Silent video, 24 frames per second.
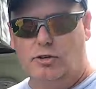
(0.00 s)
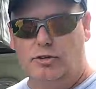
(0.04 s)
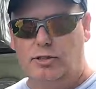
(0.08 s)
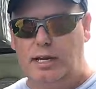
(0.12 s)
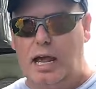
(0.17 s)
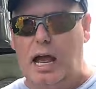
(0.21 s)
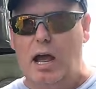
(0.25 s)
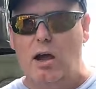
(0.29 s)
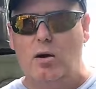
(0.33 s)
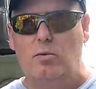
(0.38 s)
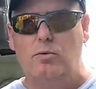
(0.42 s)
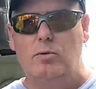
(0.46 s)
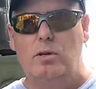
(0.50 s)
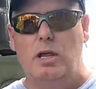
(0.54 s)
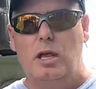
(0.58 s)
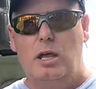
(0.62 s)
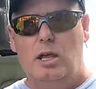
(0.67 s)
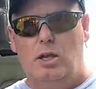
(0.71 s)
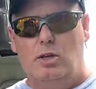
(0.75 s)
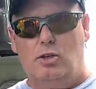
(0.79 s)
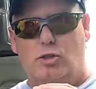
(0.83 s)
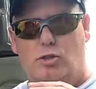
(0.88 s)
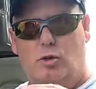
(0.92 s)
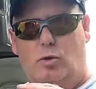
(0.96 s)
are down,
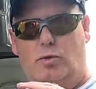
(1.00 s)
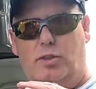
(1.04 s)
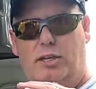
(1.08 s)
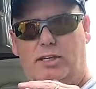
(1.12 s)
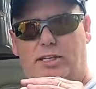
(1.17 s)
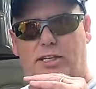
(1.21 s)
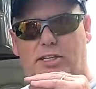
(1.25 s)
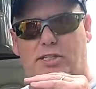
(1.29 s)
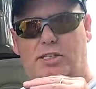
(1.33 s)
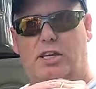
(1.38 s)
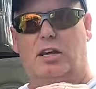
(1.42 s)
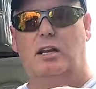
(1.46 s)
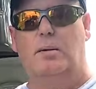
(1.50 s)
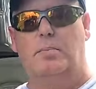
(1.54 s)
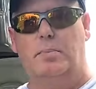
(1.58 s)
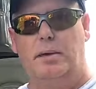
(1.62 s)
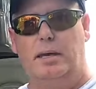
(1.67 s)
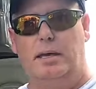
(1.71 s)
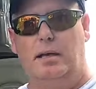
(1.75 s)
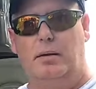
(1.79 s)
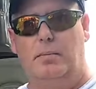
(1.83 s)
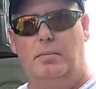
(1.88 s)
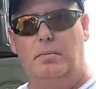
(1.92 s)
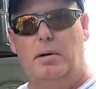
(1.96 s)
so this is going to
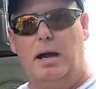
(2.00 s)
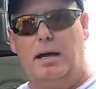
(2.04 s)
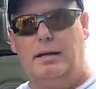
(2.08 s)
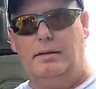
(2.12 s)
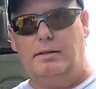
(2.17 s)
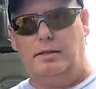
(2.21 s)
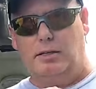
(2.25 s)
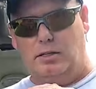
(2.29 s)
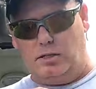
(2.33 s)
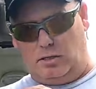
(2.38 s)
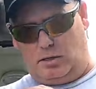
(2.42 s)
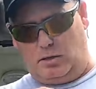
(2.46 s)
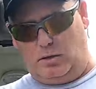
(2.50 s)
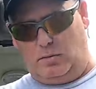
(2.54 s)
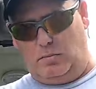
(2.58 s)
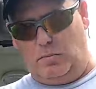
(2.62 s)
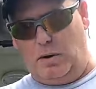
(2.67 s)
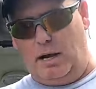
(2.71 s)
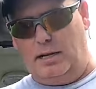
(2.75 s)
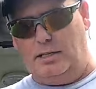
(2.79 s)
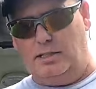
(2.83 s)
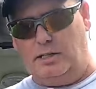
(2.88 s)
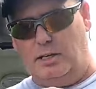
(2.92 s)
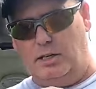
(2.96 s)
be
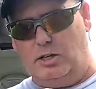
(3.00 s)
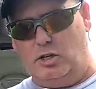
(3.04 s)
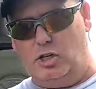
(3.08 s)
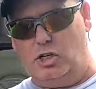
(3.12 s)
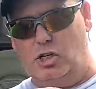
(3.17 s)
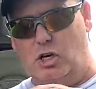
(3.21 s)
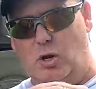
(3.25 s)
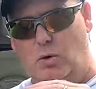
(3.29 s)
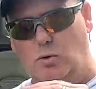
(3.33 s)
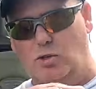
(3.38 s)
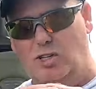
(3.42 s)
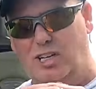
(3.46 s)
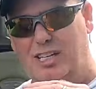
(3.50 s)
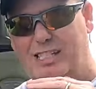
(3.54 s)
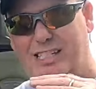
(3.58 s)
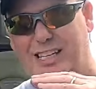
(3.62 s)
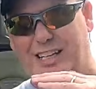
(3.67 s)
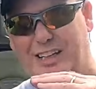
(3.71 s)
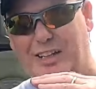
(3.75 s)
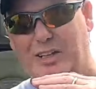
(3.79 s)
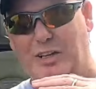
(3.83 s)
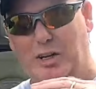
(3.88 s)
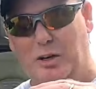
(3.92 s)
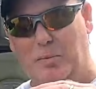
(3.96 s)
mine's going to show just
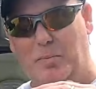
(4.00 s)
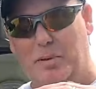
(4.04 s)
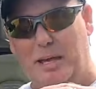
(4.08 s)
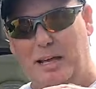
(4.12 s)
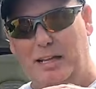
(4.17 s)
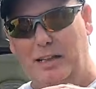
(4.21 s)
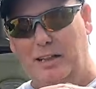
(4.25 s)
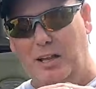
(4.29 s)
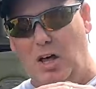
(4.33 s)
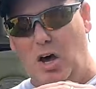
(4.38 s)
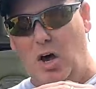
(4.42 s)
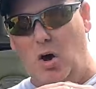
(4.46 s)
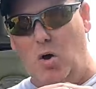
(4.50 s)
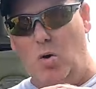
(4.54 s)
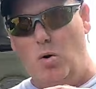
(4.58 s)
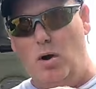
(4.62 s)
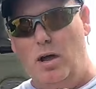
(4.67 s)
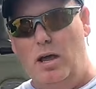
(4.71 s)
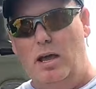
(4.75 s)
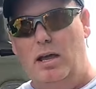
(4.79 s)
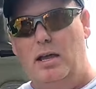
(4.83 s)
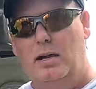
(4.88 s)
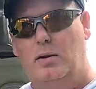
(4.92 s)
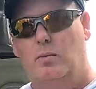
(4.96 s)
a little bit low.
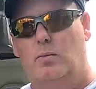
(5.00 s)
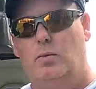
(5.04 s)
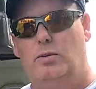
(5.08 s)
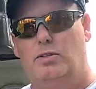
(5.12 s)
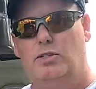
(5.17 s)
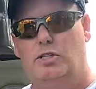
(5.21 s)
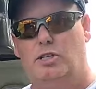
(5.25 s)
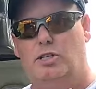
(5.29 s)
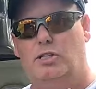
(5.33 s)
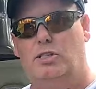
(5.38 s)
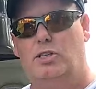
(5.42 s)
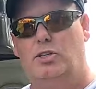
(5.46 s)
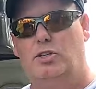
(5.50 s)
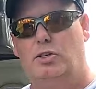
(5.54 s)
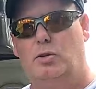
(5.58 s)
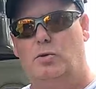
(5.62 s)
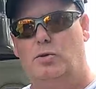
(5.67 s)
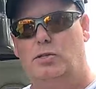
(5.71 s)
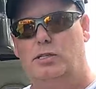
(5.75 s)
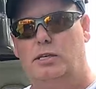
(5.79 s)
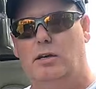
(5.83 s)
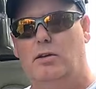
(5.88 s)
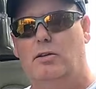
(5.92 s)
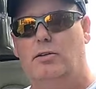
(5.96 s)
With just the
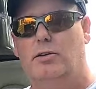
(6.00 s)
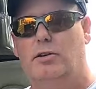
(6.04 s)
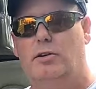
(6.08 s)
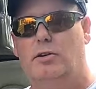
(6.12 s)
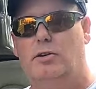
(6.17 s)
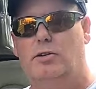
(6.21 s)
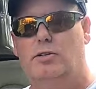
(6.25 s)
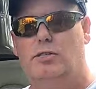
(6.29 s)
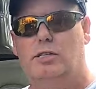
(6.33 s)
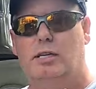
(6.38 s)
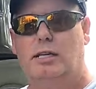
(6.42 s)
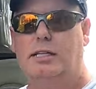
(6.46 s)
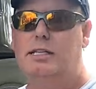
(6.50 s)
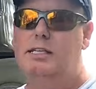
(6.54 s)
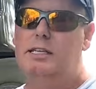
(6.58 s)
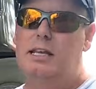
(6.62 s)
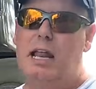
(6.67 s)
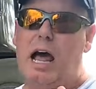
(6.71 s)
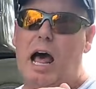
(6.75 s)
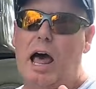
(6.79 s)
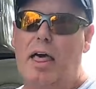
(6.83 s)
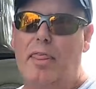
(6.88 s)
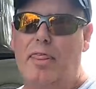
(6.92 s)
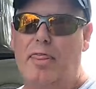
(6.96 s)
two cylinders, it's
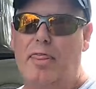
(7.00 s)
not